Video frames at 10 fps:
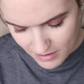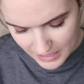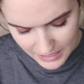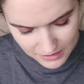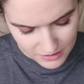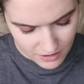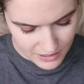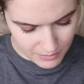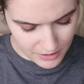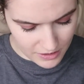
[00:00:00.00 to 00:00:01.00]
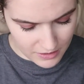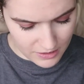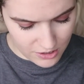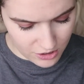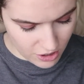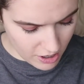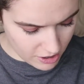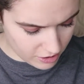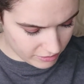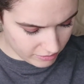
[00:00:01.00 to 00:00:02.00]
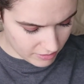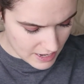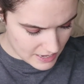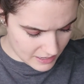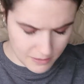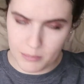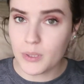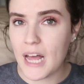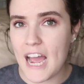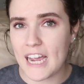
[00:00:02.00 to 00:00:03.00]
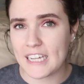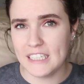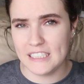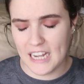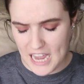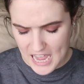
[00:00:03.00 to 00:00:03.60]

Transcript: I guess starting with the darker red and black, and